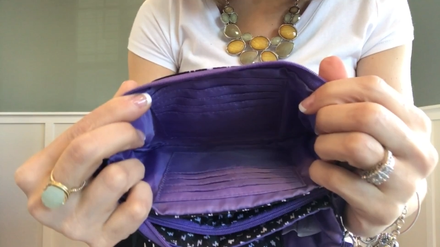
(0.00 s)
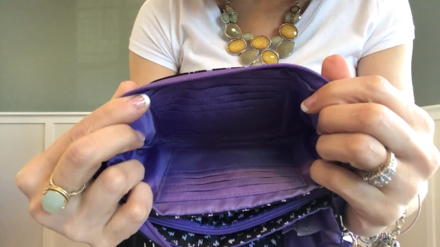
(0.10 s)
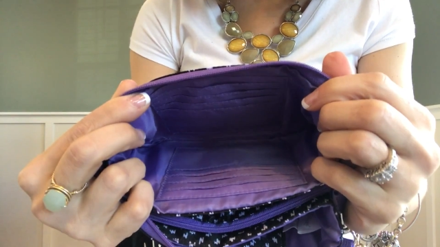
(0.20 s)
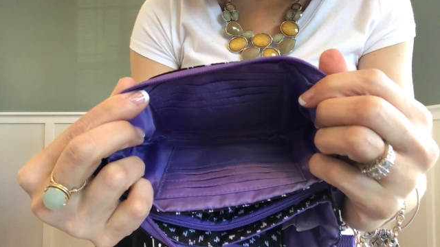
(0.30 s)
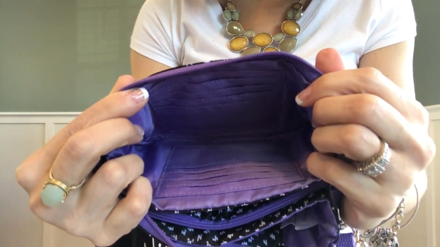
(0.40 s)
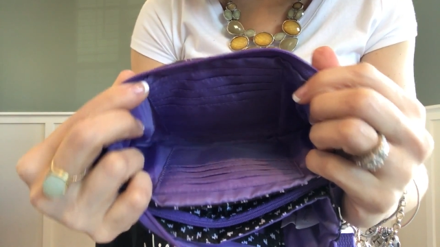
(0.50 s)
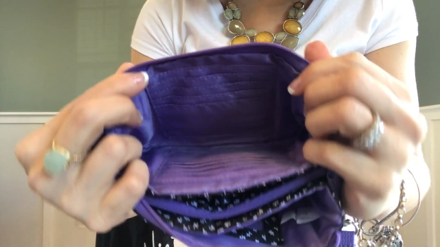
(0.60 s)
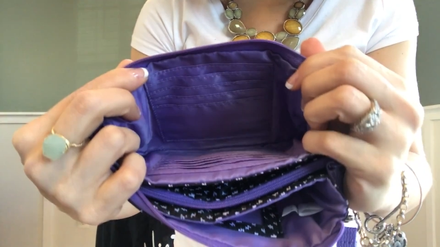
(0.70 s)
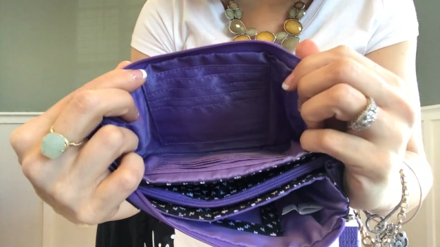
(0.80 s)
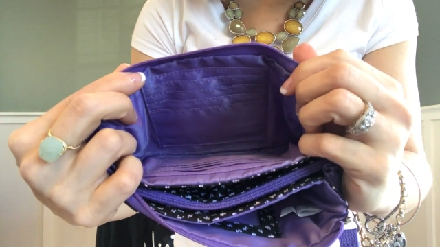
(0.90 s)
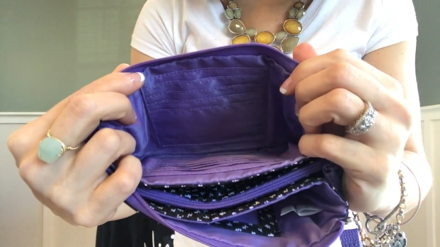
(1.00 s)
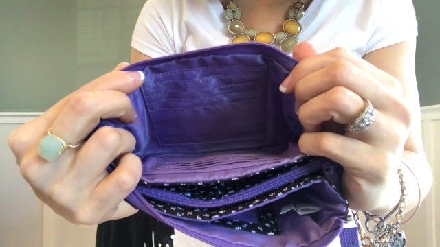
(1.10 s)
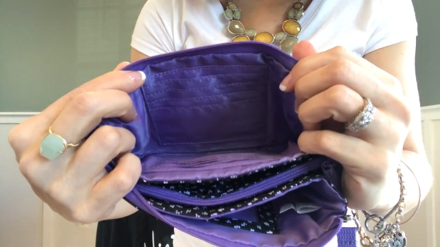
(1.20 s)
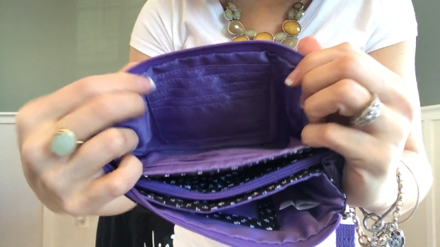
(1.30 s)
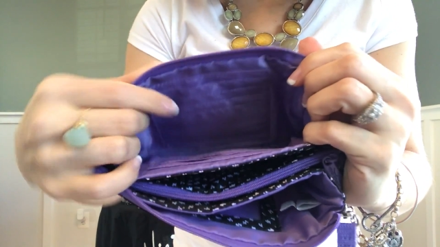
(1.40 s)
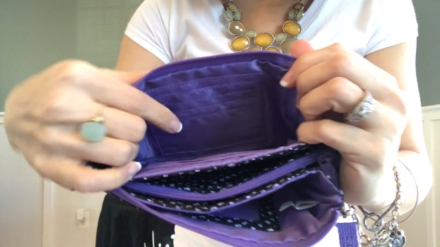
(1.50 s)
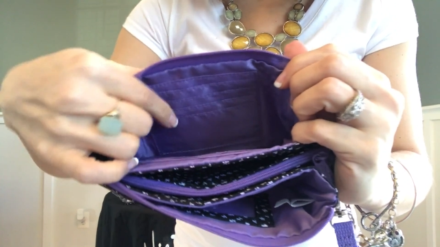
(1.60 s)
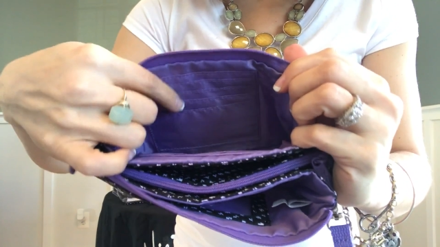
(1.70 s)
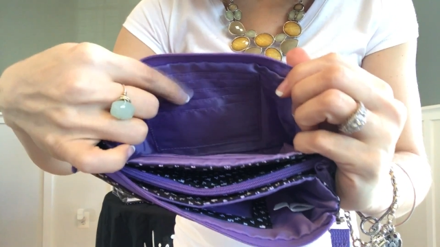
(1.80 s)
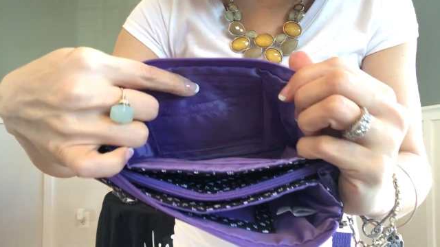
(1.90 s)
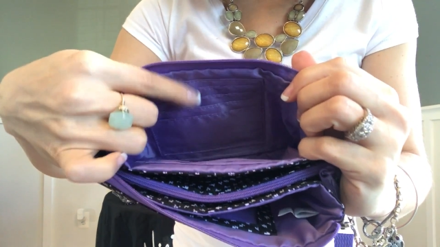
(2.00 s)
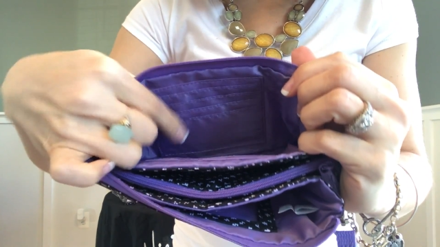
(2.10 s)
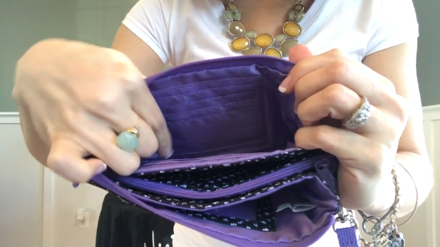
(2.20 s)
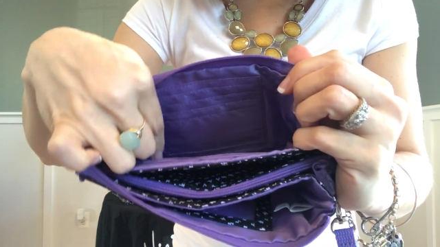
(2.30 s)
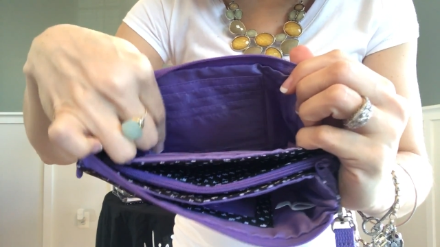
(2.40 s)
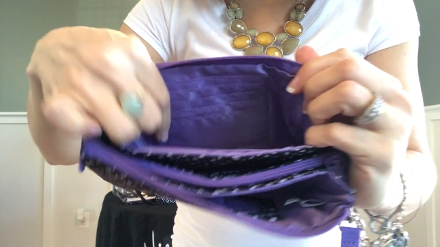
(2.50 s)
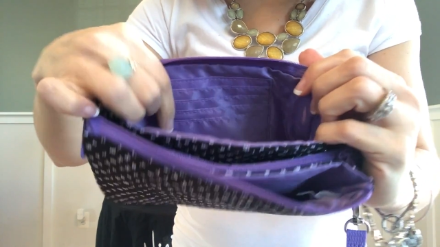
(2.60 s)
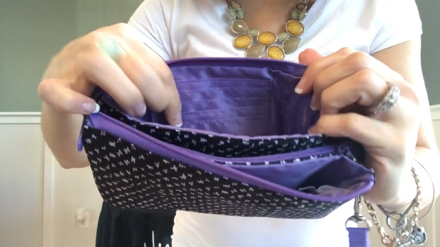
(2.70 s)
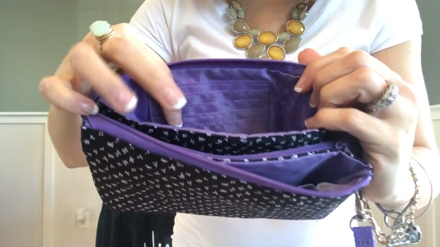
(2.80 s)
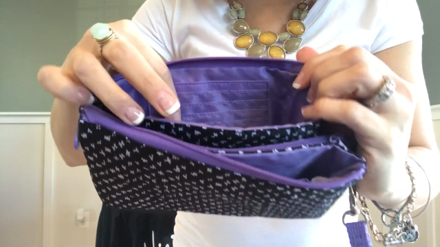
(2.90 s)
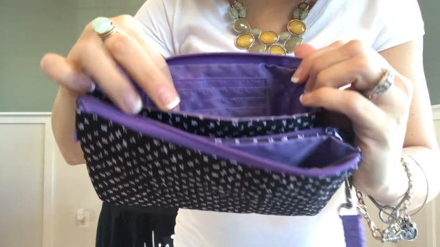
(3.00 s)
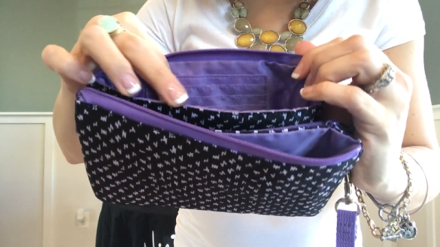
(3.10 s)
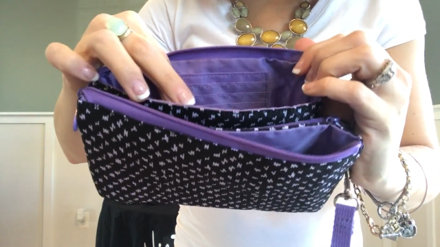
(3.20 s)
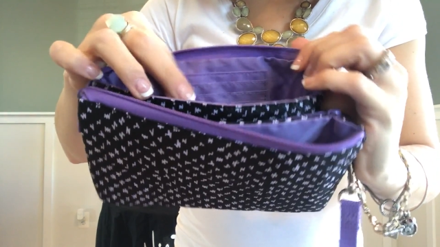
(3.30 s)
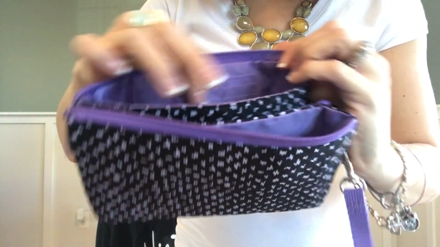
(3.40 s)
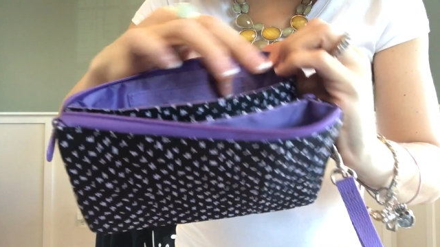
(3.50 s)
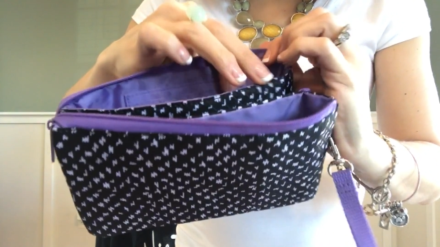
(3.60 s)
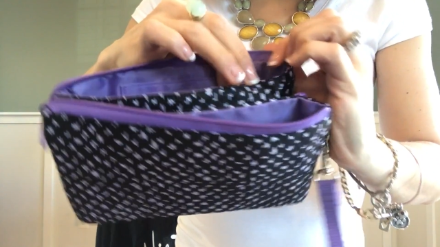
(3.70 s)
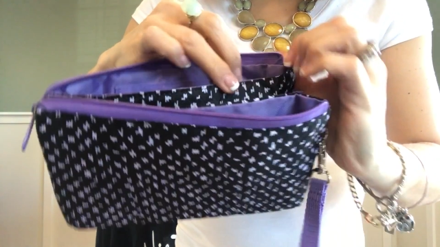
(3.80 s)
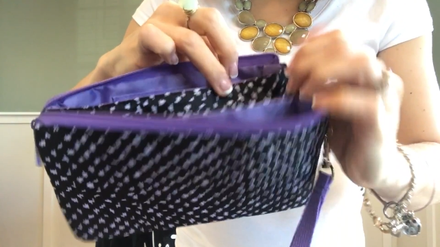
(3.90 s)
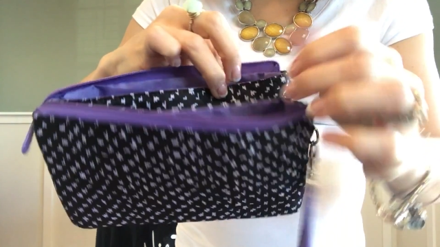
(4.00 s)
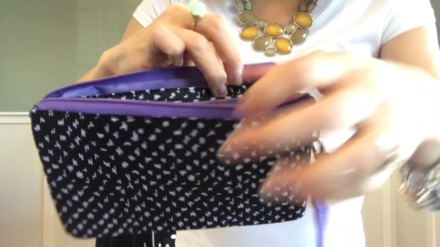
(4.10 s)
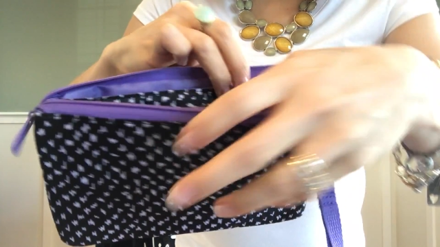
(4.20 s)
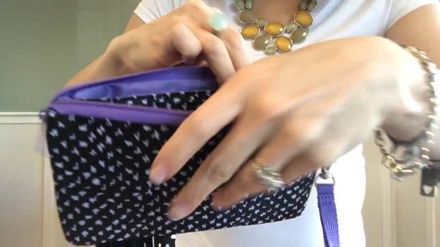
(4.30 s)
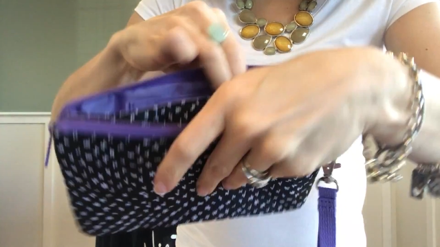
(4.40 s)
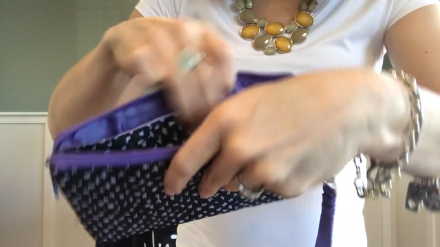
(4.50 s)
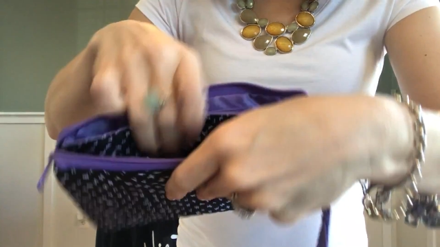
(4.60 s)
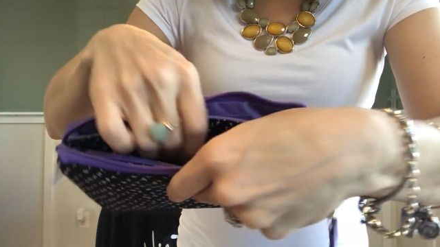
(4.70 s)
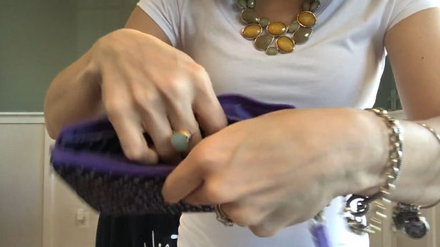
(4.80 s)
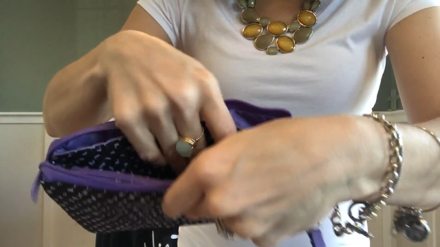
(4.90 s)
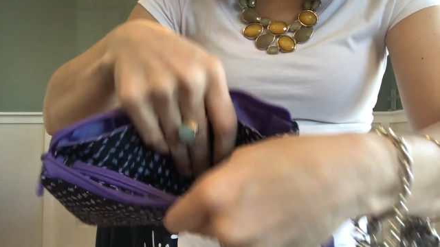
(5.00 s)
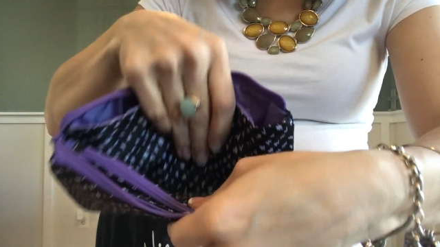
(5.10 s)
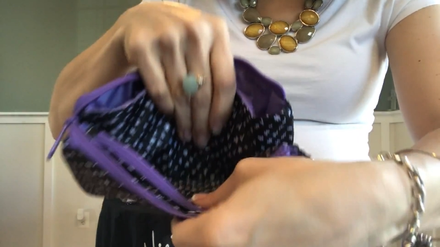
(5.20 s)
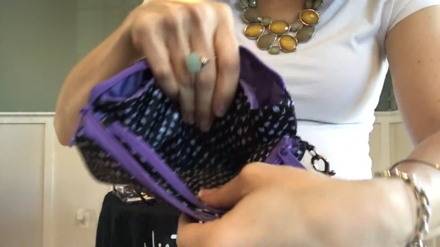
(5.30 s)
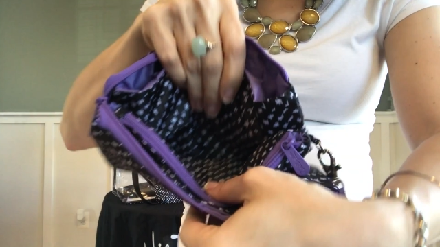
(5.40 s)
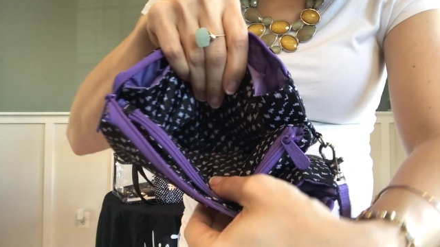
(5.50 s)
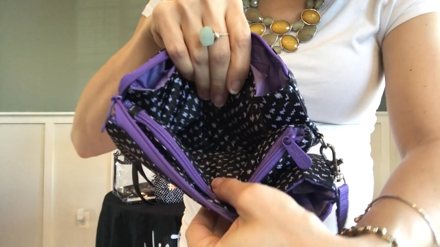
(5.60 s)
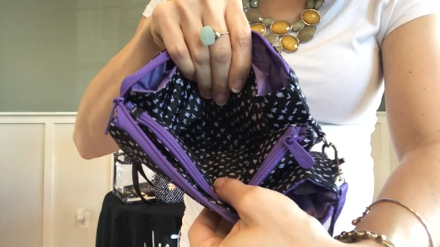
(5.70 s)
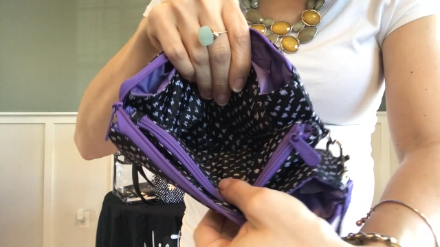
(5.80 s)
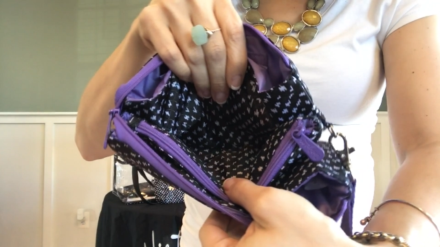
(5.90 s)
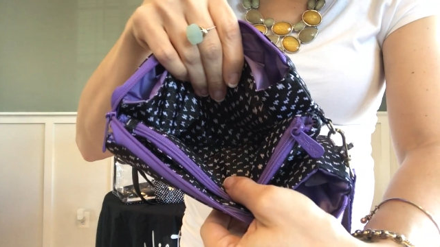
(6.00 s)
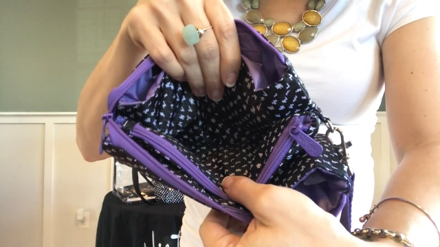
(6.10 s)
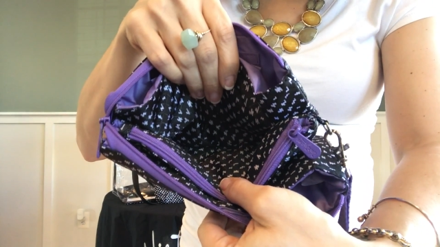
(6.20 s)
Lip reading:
Nobody's mouth can be seen.